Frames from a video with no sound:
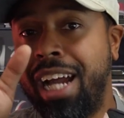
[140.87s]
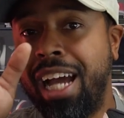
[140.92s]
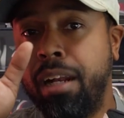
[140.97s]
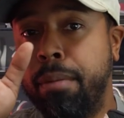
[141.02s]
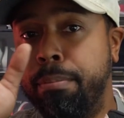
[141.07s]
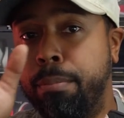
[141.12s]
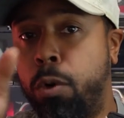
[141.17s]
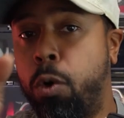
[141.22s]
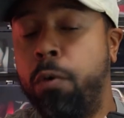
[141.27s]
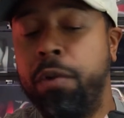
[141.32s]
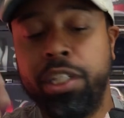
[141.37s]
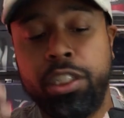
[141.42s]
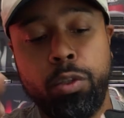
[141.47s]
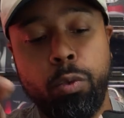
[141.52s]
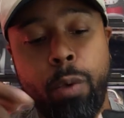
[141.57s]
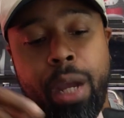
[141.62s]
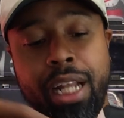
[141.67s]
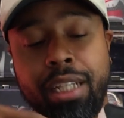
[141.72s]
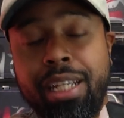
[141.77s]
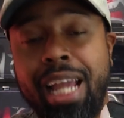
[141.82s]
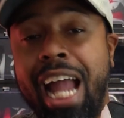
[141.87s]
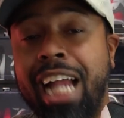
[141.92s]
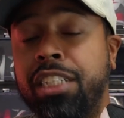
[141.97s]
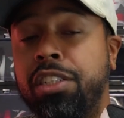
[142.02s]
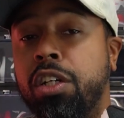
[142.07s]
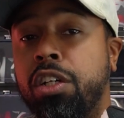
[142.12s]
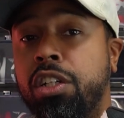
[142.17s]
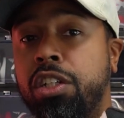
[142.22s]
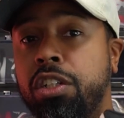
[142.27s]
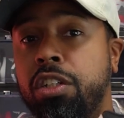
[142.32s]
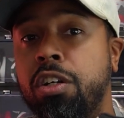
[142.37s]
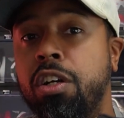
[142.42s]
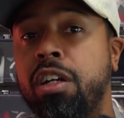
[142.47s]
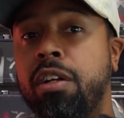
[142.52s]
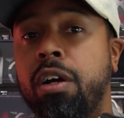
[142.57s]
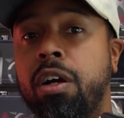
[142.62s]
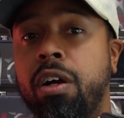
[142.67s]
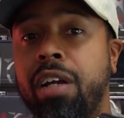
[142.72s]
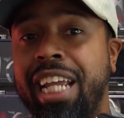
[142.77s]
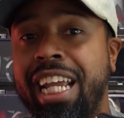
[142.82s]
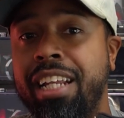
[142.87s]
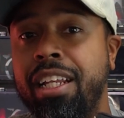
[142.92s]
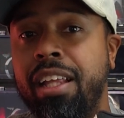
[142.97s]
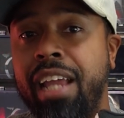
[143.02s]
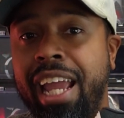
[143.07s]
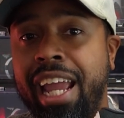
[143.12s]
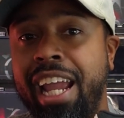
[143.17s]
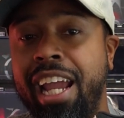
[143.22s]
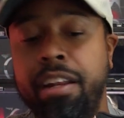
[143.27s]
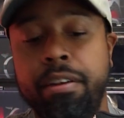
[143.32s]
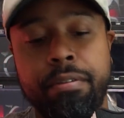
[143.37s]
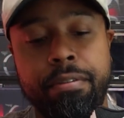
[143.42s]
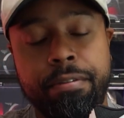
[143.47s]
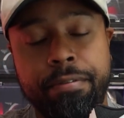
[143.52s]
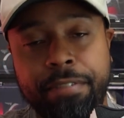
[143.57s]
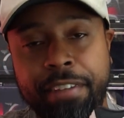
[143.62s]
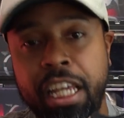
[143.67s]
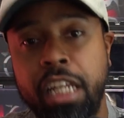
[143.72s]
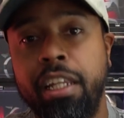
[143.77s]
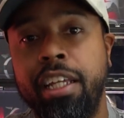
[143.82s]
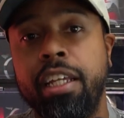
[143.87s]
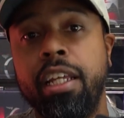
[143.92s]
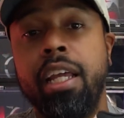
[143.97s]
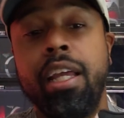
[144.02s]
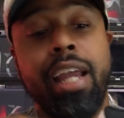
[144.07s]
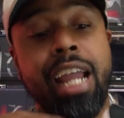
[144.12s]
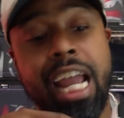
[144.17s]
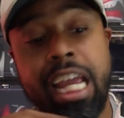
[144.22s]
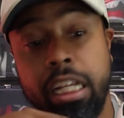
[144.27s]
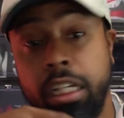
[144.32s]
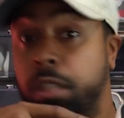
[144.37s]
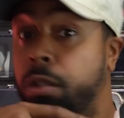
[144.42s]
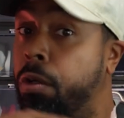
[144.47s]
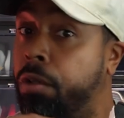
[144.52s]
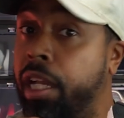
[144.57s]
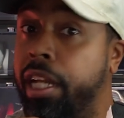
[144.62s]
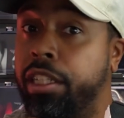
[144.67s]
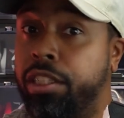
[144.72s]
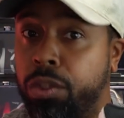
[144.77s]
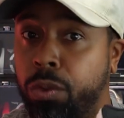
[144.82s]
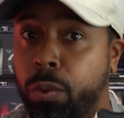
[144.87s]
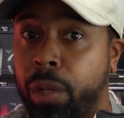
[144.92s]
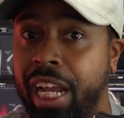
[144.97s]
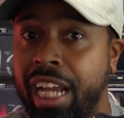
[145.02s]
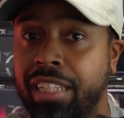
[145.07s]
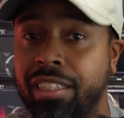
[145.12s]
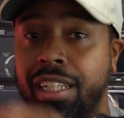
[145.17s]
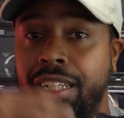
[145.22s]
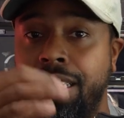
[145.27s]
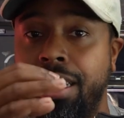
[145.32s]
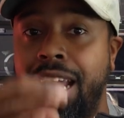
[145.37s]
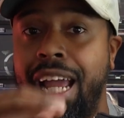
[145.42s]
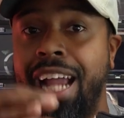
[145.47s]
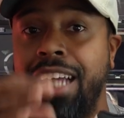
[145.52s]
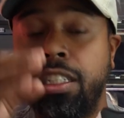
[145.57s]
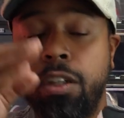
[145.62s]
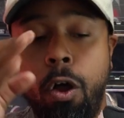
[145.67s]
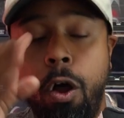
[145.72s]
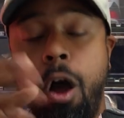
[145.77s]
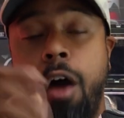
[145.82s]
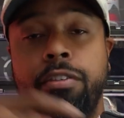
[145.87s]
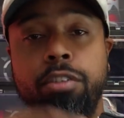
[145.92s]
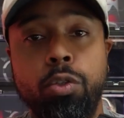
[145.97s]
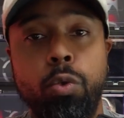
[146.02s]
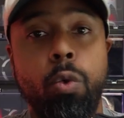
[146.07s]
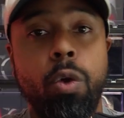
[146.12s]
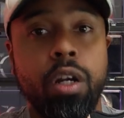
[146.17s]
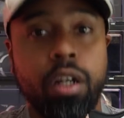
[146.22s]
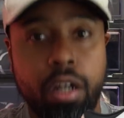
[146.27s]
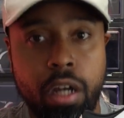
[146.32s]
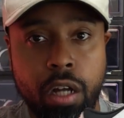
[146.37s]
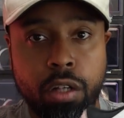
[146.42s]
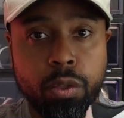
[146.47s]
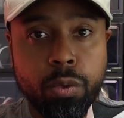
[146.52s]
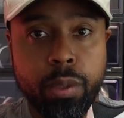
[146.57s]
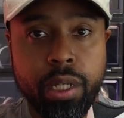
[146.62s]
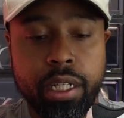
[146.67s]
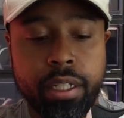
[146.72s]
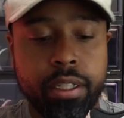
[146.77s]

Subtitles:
kind of boring suede. It's actually a good in-hand feeling and looking suede. It's a nice off noir colorway.